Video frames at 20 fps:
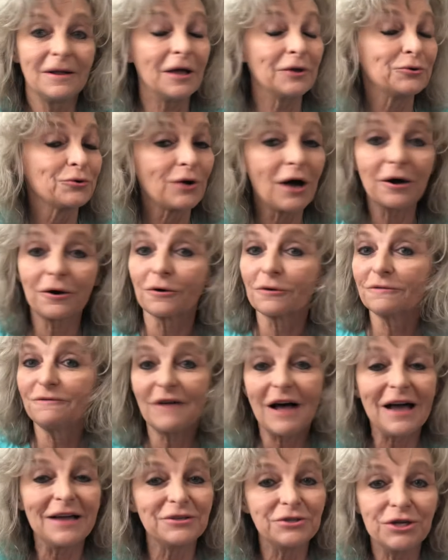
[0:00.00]
And you're not going to
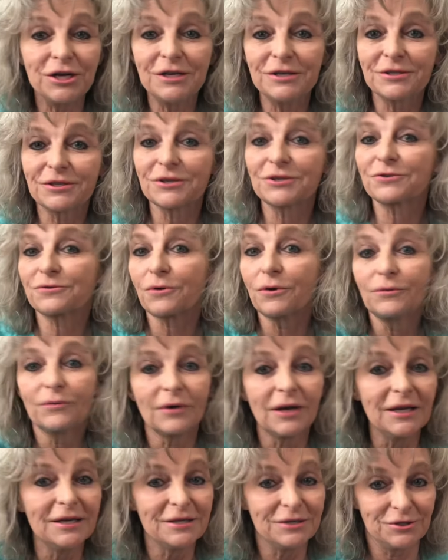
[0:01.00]
find Jesus through
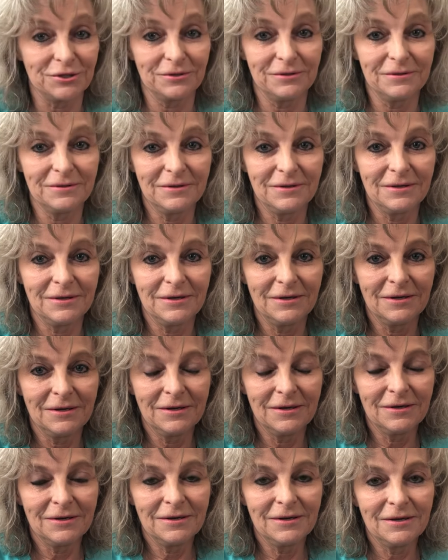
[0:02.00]
religion.
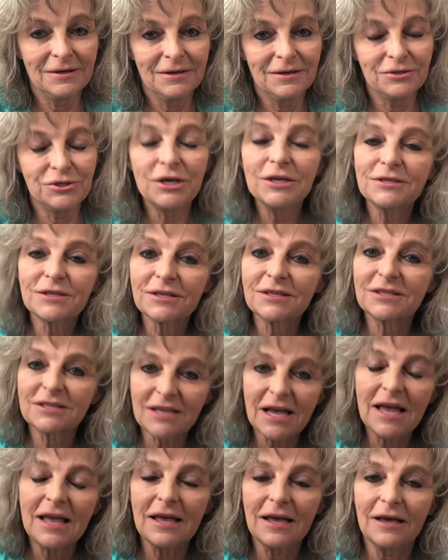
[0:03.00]
Jesus
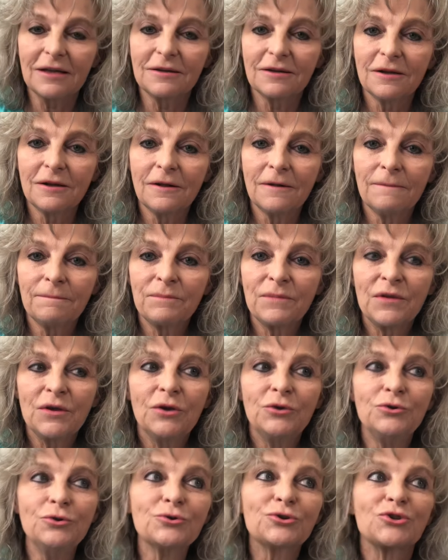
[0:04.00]
said,
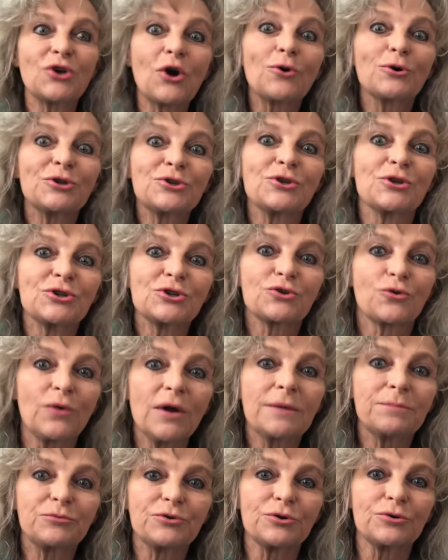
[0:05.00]
you search the
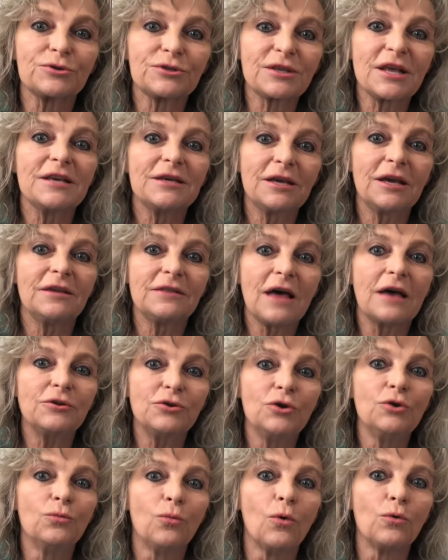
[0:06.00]
scriptures thinking that
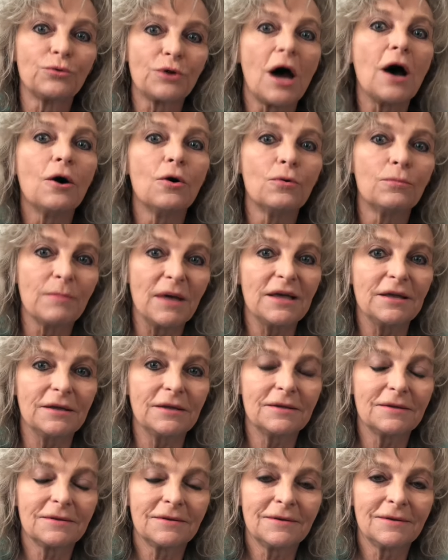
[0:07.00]
you will know
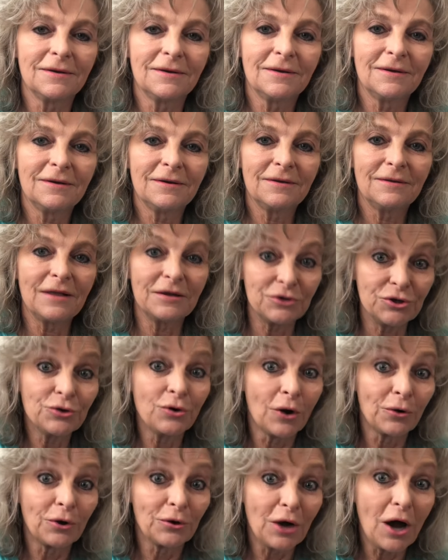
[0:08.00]
me, that you're
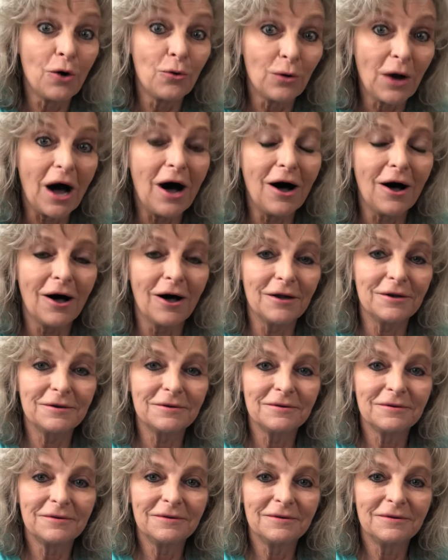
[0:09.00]
going to know God.